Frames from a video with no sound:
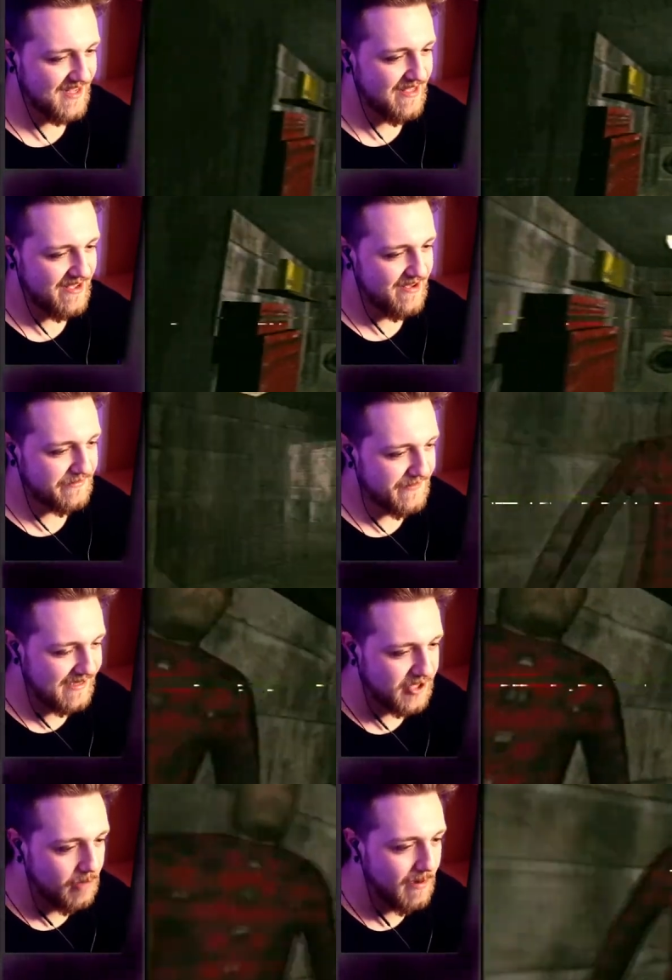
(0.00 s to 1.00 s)

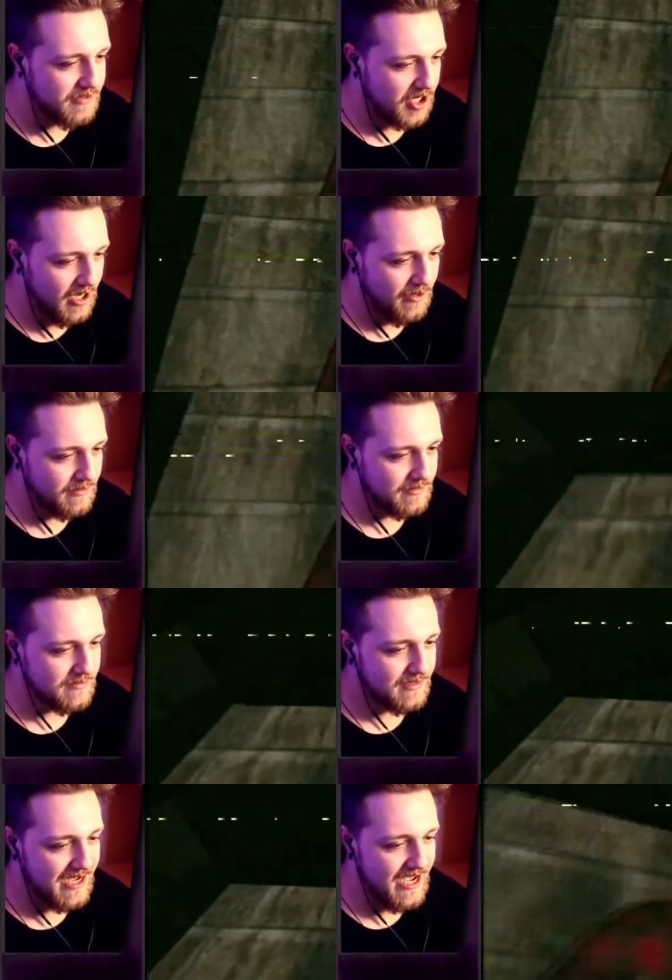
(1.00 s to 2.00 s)
thanks, Hobo Joe.
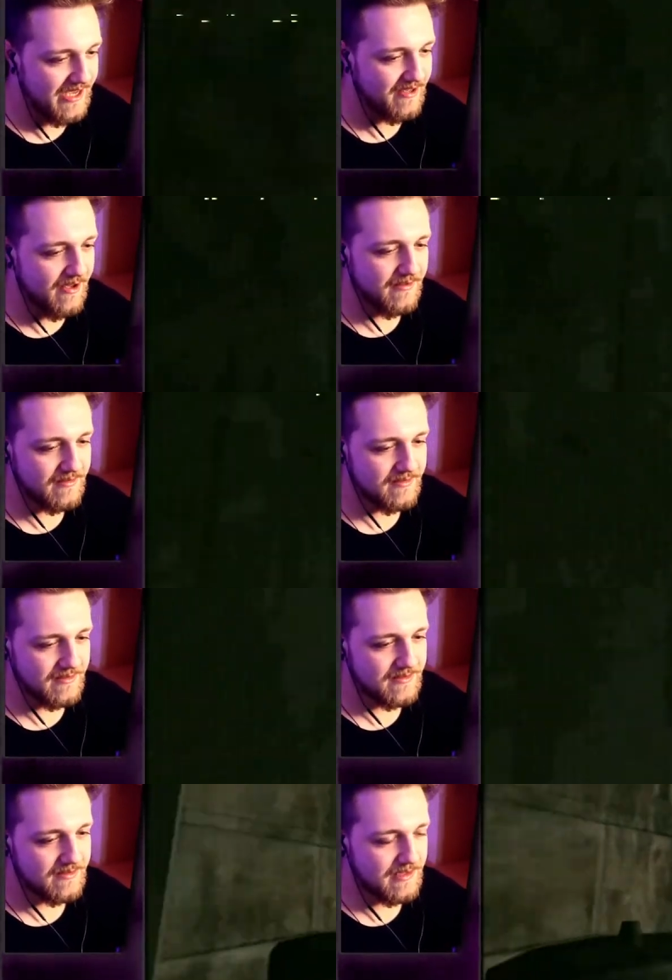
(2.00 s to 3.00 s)
I hate you.
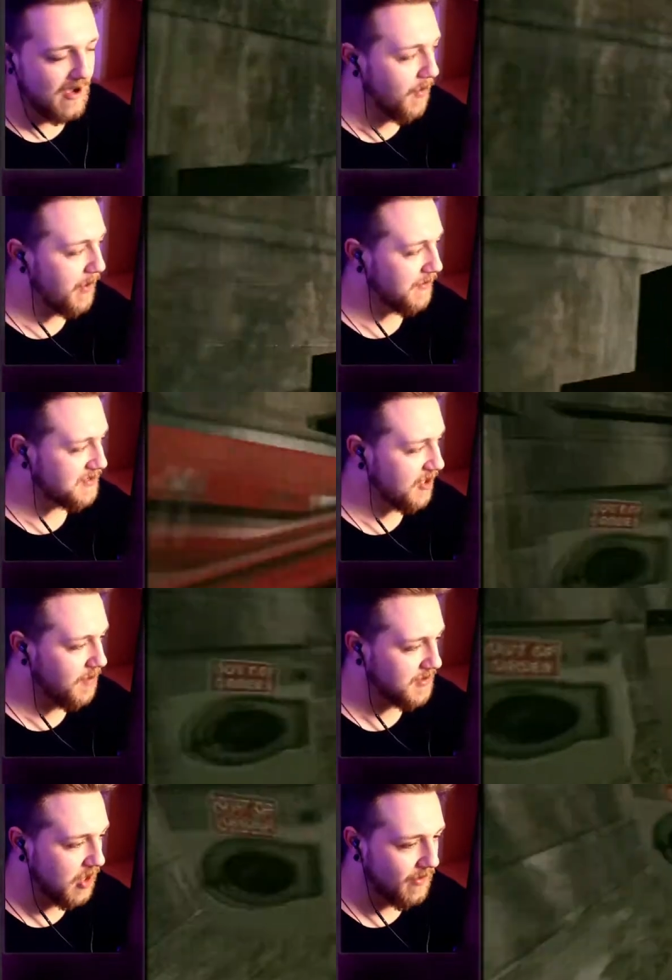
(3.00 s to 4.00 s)
I hope we don't see
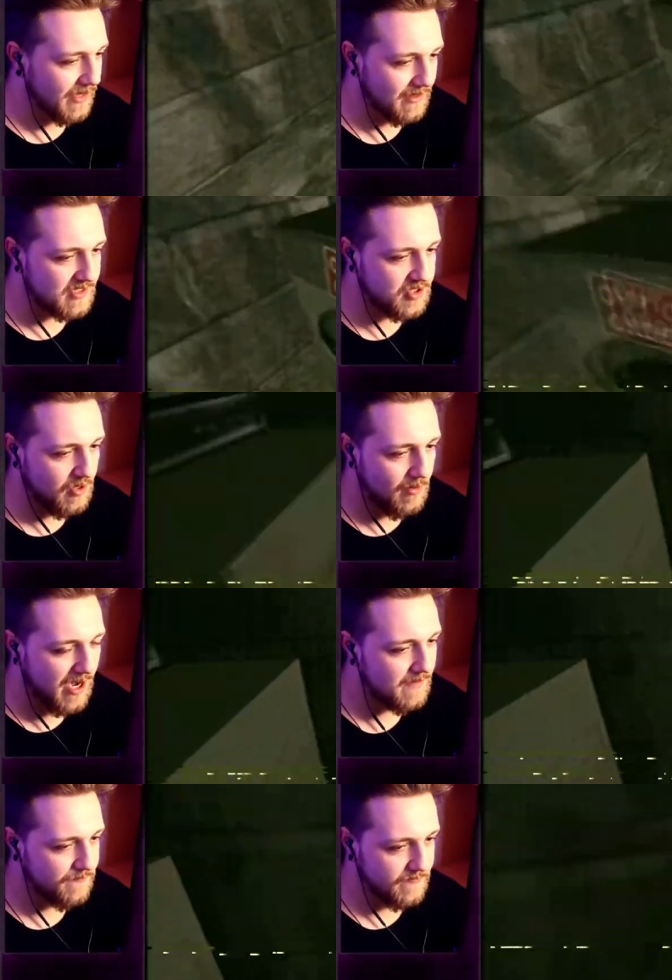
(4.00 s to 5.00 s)
Hobo Joe again, lads. Do you know
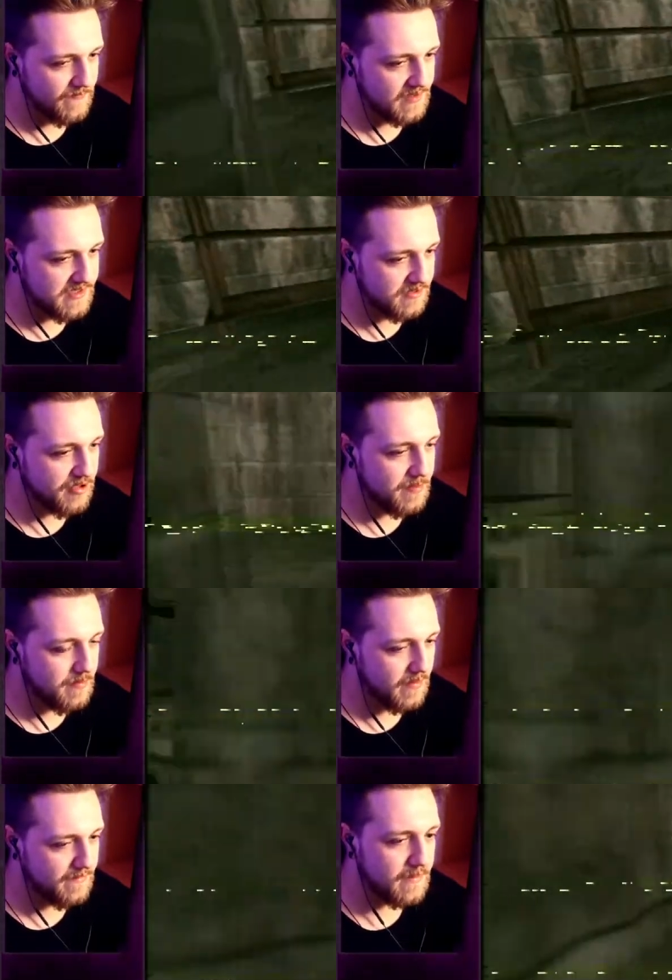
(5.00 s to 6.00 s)
why? Because he's a creepy
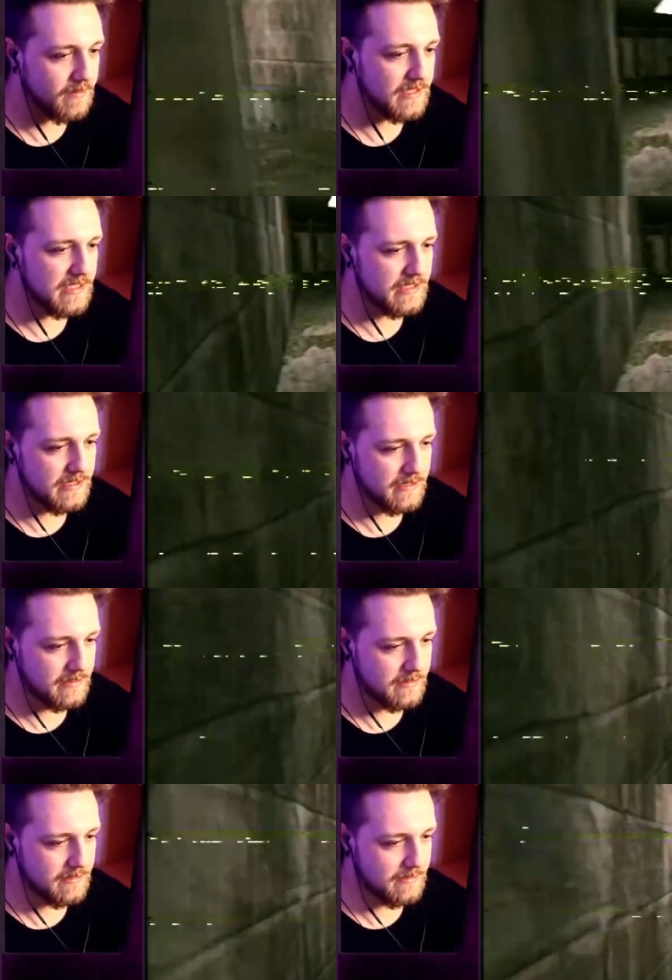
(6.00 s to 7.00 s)
motherfucker.
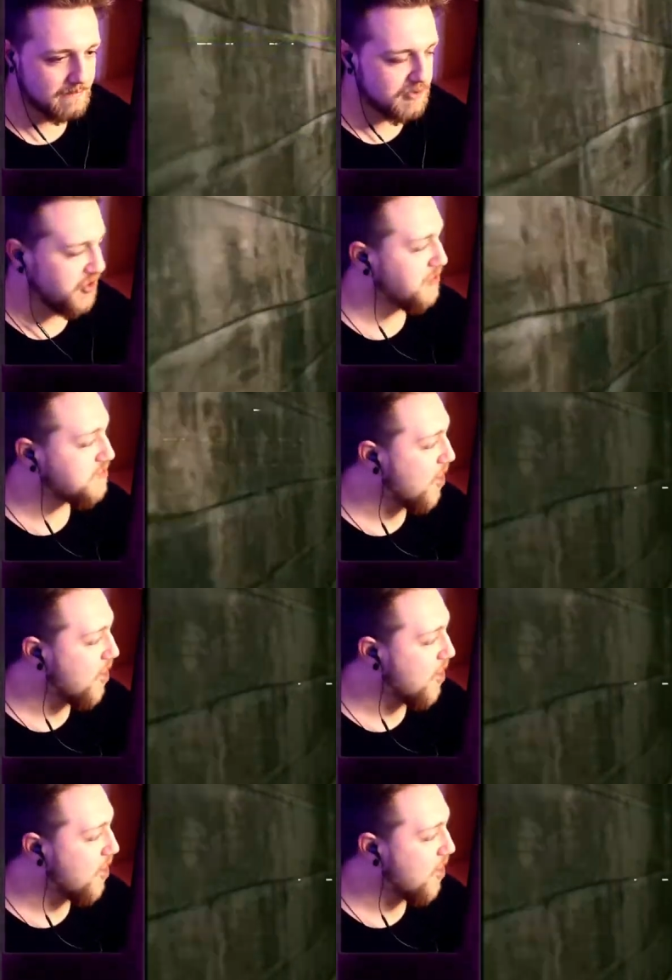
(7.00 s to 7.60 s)
But you know who's